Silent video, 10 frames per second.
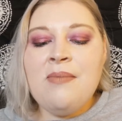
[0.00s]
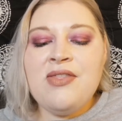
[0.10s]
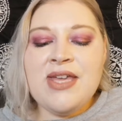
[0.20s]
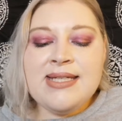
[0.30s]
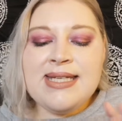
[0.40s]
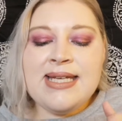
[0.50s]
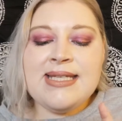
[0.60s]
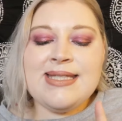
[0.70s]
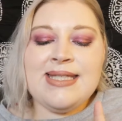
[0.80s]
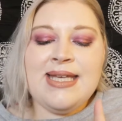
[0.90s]
This
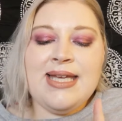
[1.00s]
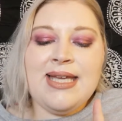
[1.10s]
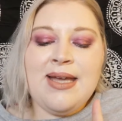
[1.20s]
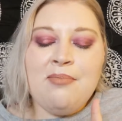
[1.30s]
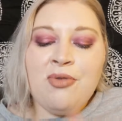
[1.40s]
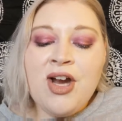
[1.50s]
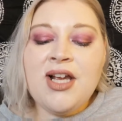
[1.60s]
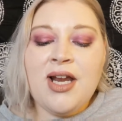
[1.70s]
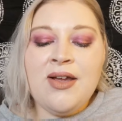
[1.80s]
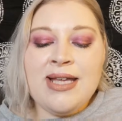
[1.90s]
is the Bright
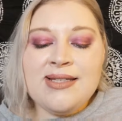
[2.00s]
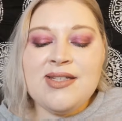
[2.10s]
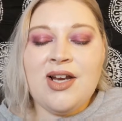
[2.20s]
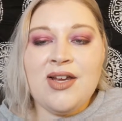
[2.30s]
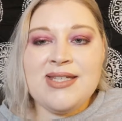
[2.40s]
Glow Instaglow